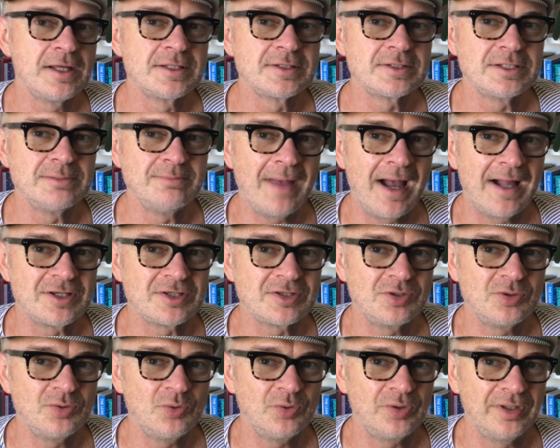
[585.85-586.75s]
to match
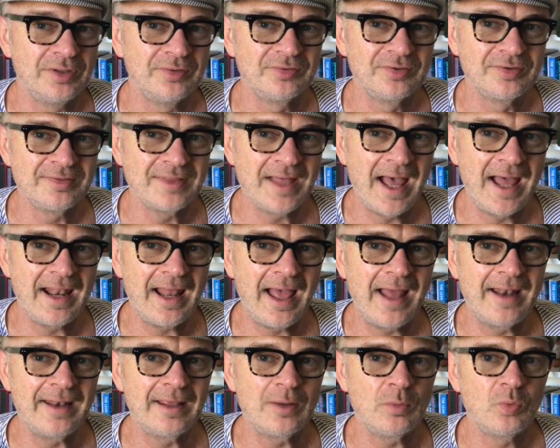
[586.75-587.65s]
the orchid to that,
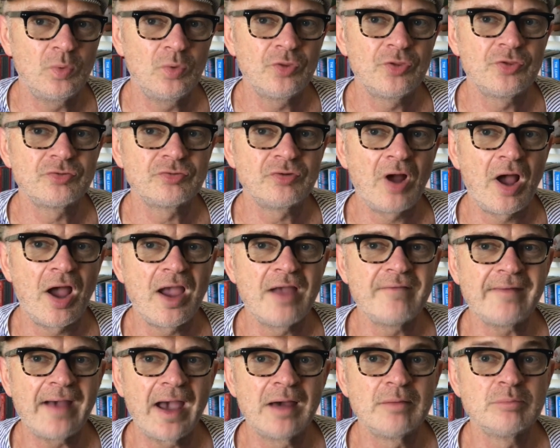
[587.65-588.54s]
and it will
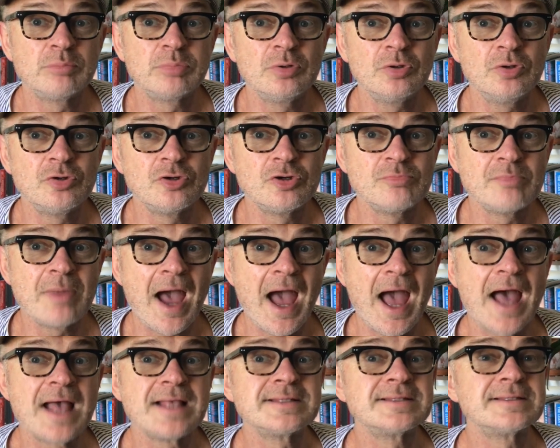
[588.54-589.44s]
thrive and bloom
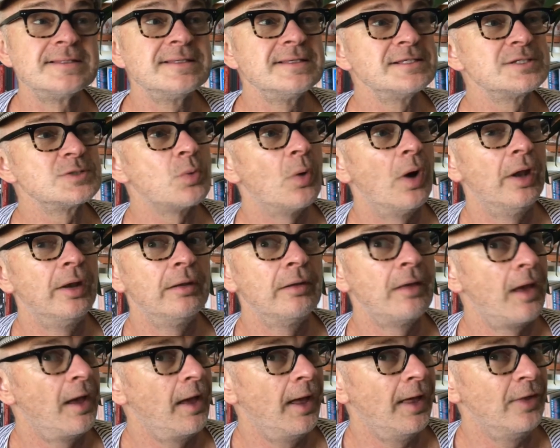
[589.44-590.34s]
as this one
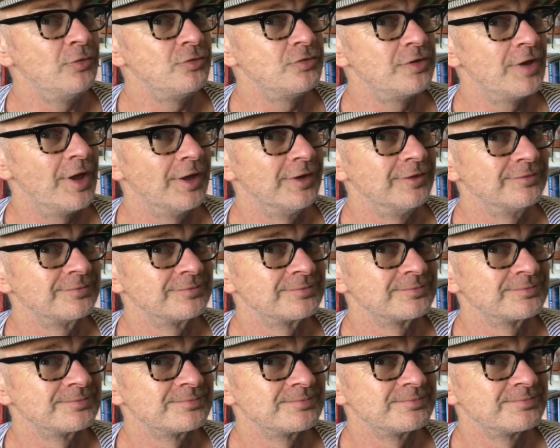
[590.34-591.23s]
has done.
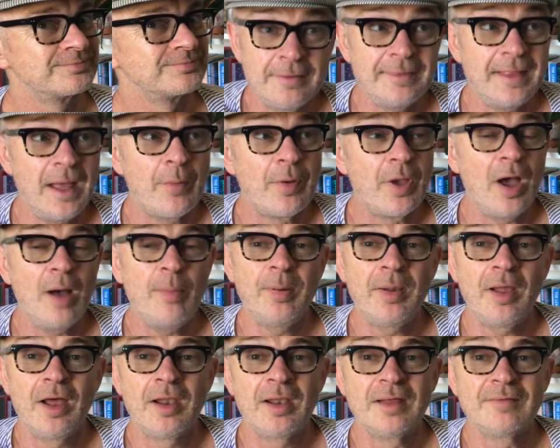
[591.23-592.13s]
There we are,
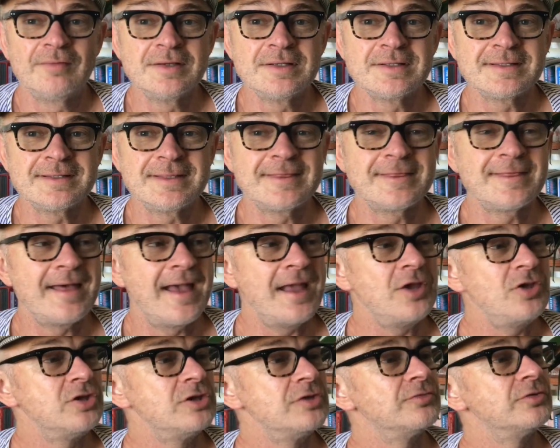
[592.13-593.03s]
plant lovers.
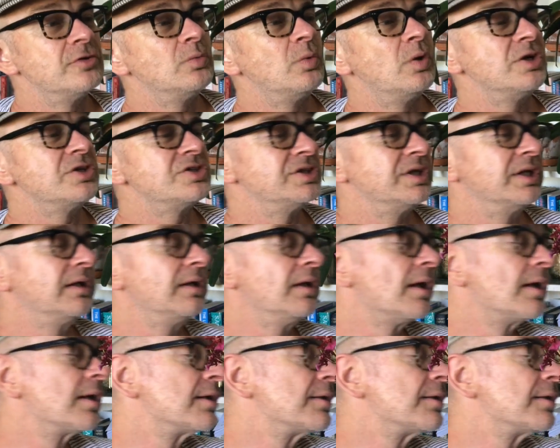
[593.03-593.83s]
Thank you for watching.